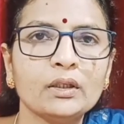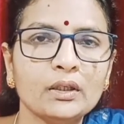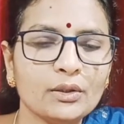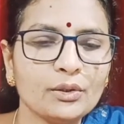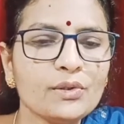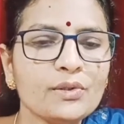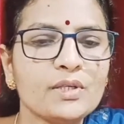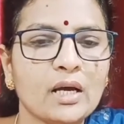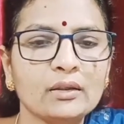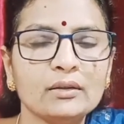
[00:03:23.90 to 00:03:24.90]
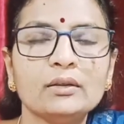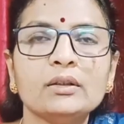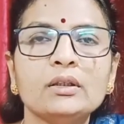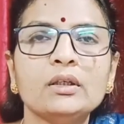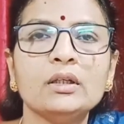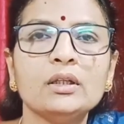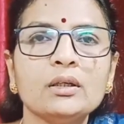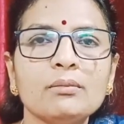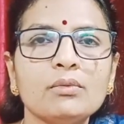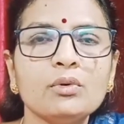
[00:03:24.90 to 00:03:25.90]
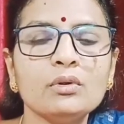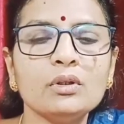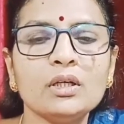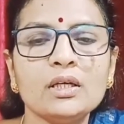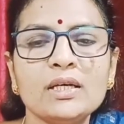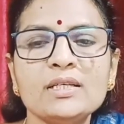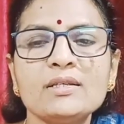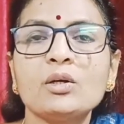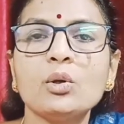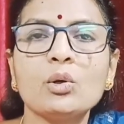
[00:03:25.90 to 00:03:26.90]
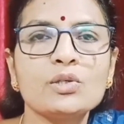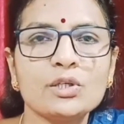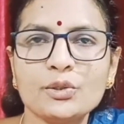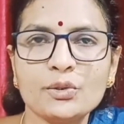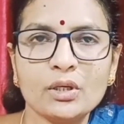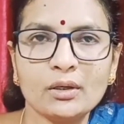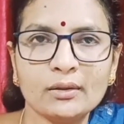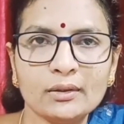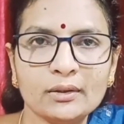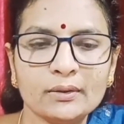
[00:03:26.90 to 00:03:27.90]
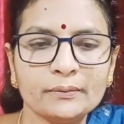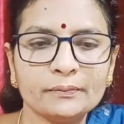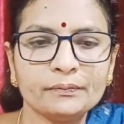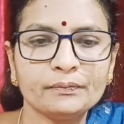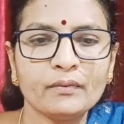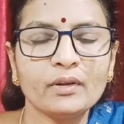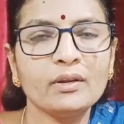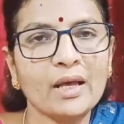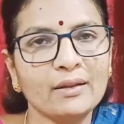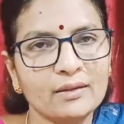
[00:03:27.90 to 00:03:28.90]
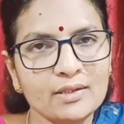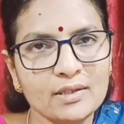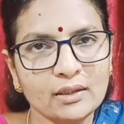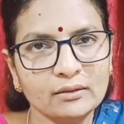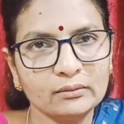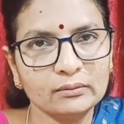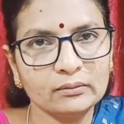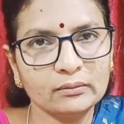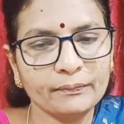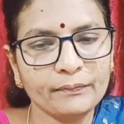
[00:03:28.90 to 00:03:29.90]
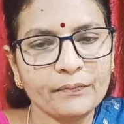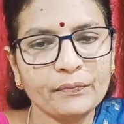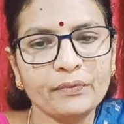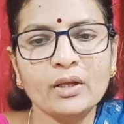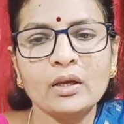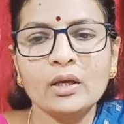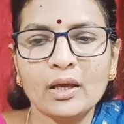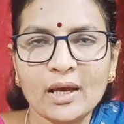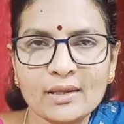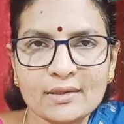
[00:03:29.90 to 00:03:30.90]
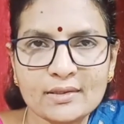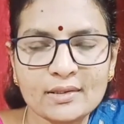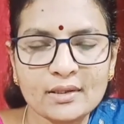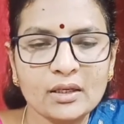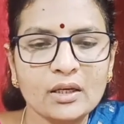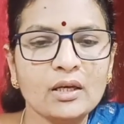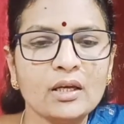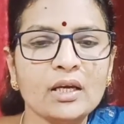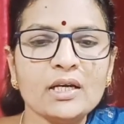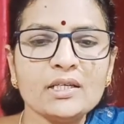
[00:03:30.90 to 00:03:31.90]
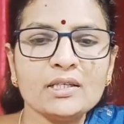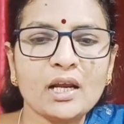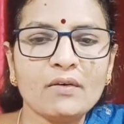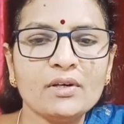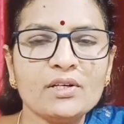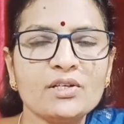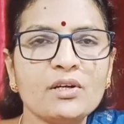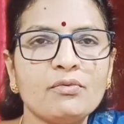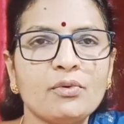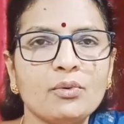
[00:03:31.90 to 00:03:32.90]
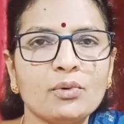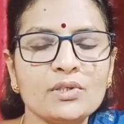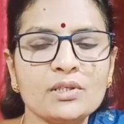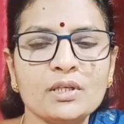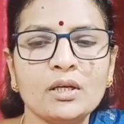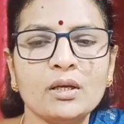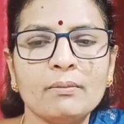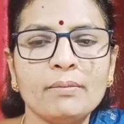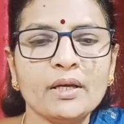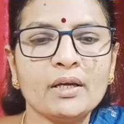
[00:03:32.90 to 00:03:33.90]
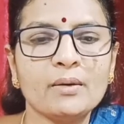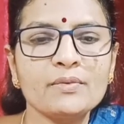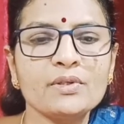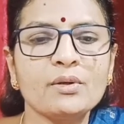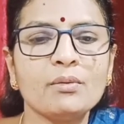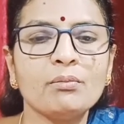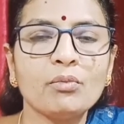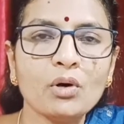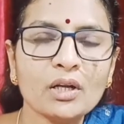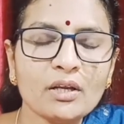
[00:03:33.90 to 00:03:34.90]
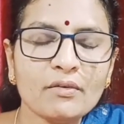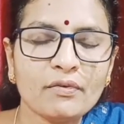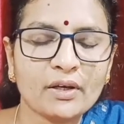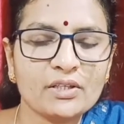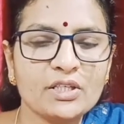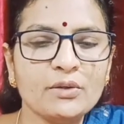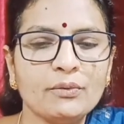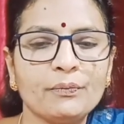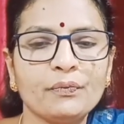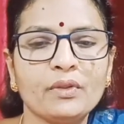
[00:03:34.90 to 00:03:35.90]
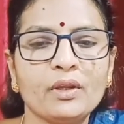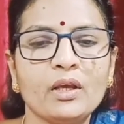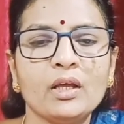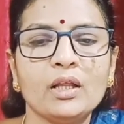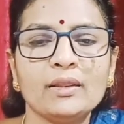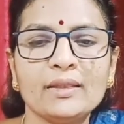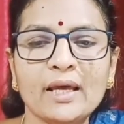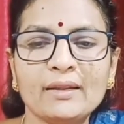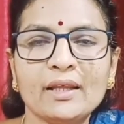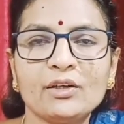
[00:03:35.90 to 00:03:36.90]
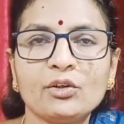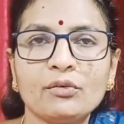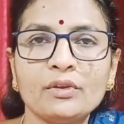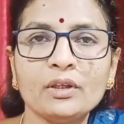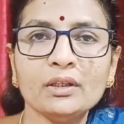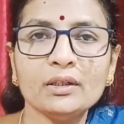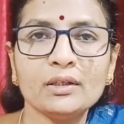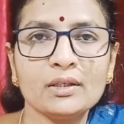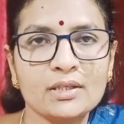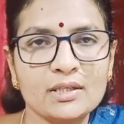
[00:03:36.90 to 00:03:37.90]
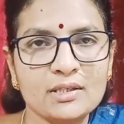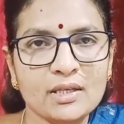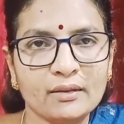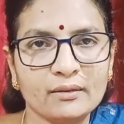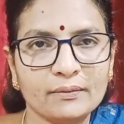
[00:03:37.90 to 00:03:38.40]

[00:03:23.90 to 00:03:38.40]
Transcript: Those are, the moon is closer to the earth than the sun. Hence, its gravitational force becomes more effective than that of the sun.